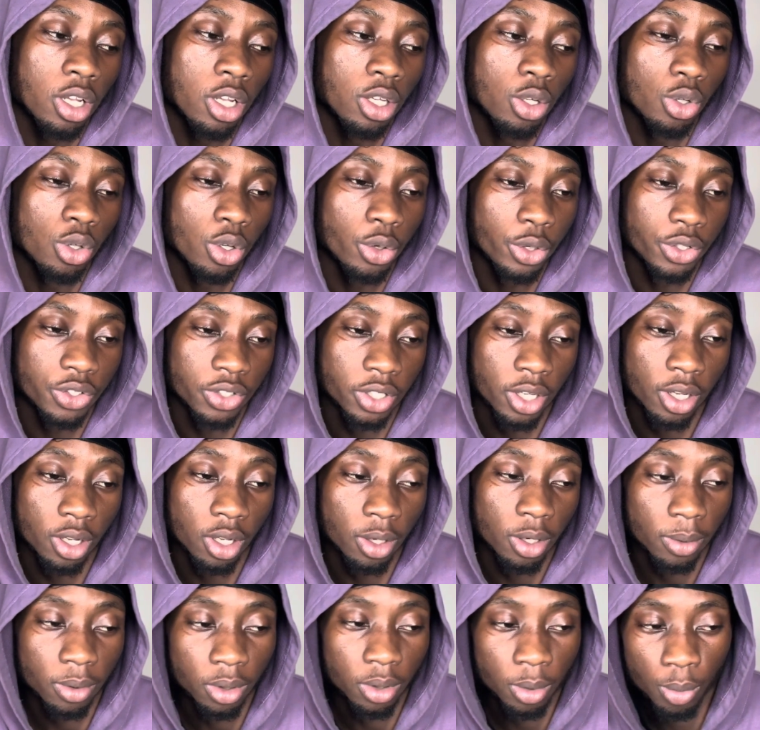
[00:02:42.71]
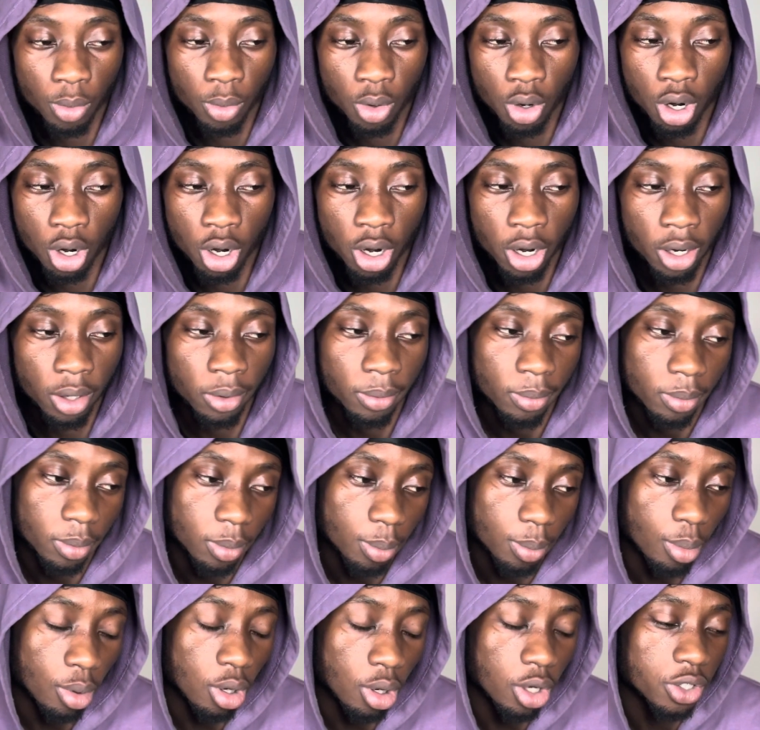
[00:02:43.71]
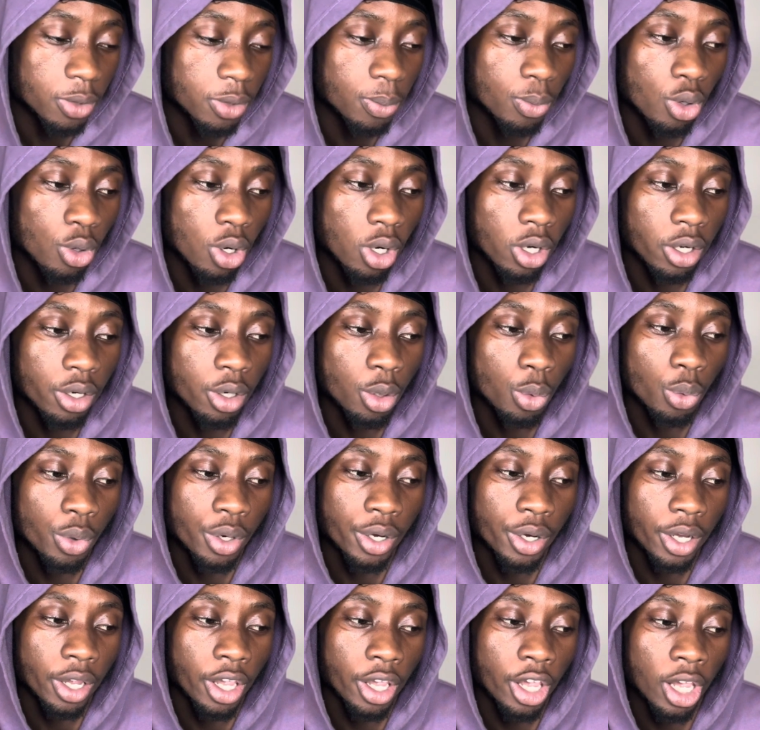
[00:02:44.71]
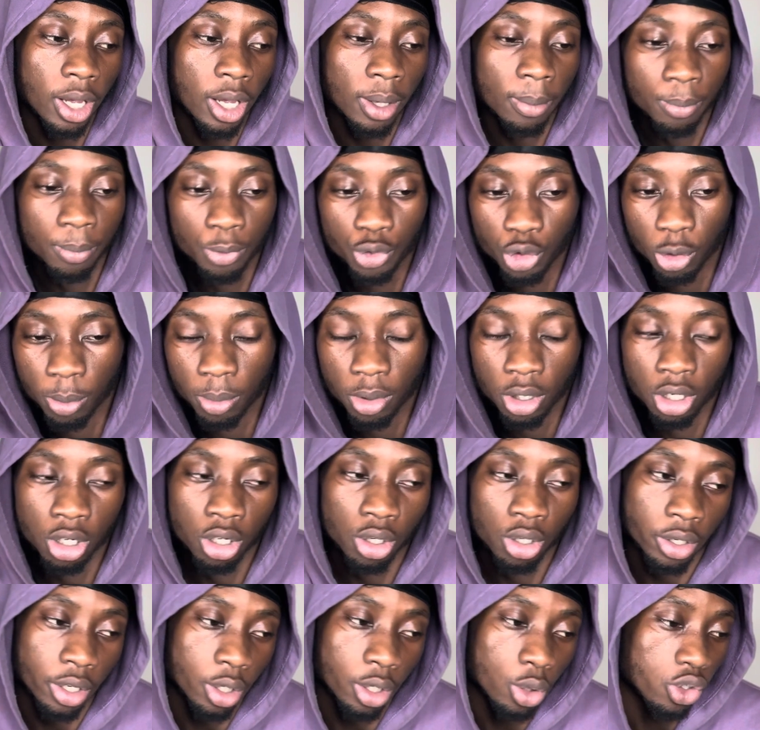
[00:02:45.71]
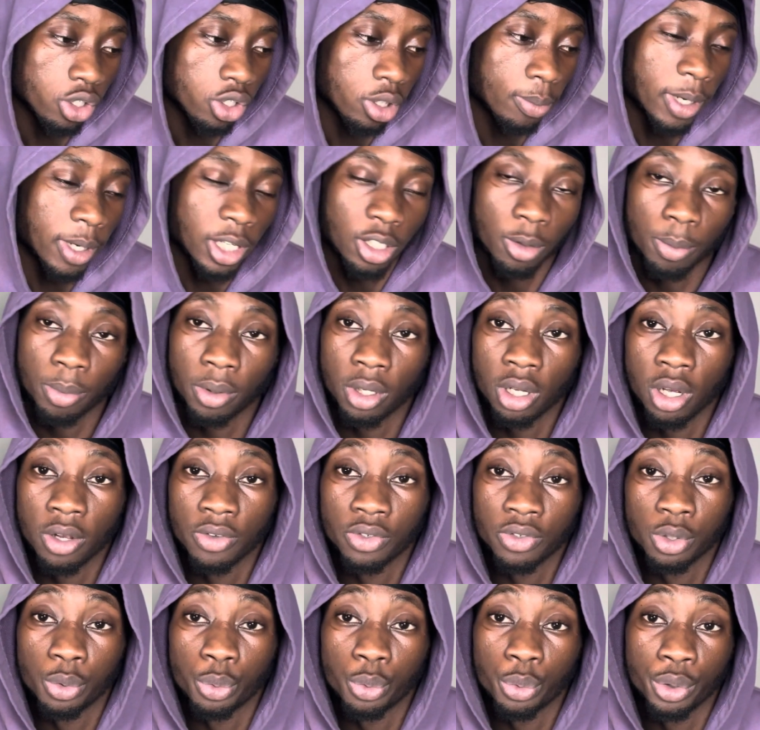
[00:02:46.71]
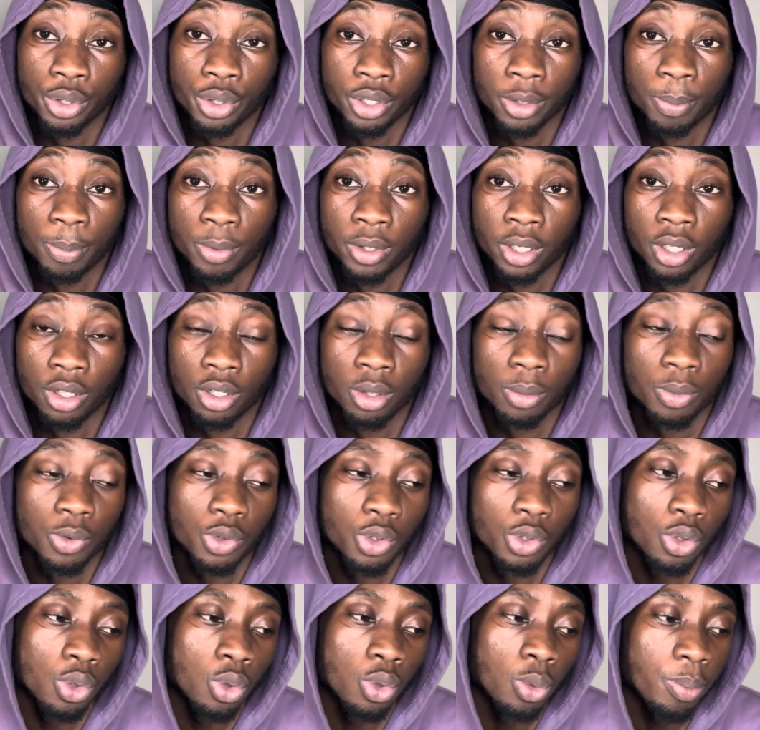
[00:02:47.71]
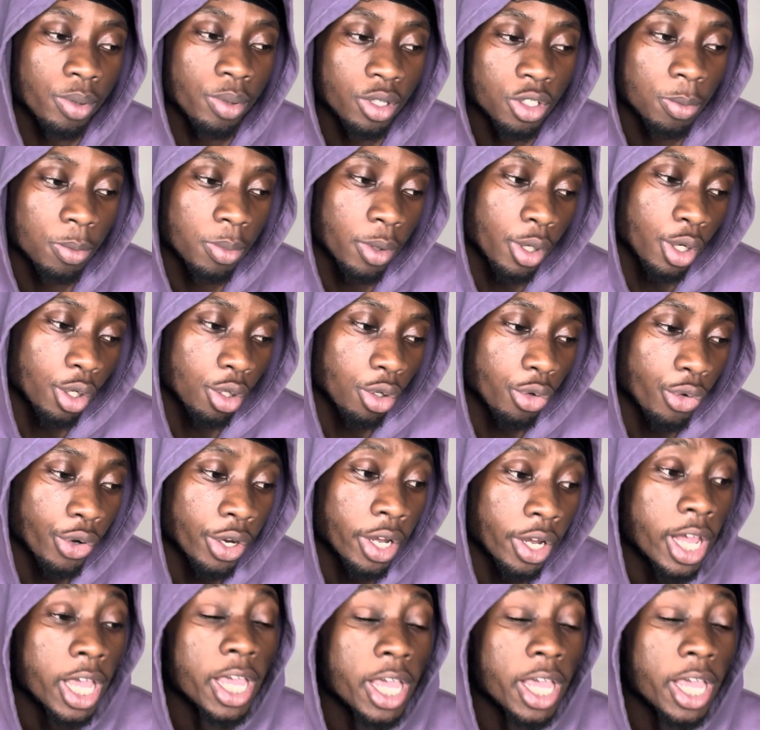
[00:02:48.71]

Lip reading: You know, he said Lamar, Baltimore, good run game. Joe Burrow, they usually make the playoffs or win it, picking them to Pittsburgh 3.